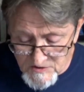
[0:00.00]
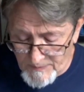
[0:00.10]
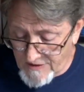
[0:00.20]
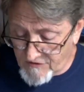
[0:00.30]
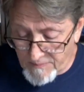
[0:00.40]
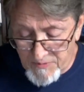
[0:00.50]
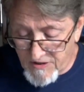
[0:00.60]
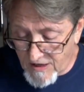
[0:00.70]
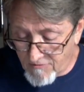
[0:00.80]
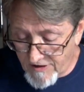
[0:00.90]
Smith at
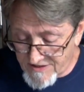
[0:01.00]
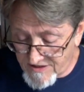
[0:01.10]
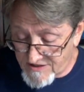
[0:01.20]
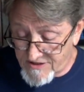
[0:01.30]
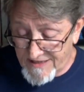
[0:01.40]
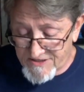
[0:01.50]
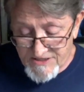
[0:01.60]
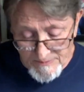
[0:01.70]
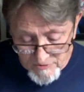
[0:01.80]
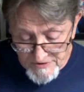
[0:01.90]
PA Racing has had
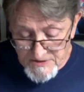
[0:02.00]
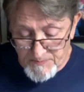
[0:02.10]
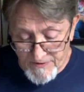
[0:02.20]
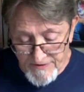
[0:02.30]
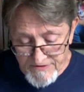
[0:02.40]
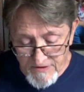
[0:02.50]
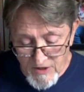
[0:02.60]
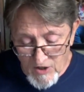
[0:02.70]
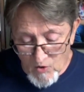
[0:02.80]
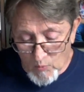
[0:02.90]
similar experience
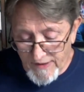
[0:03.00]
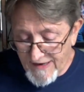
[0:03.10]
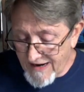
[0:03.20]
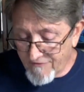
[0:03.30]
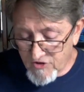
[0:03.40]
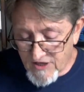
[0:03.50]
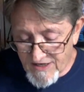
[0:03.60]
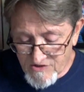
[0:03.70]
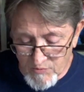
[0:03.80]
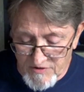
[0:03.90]
when he
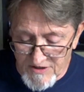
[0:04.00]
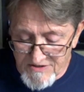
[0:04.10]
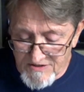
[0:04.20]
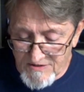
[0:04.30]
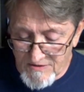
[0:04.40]
advertises with us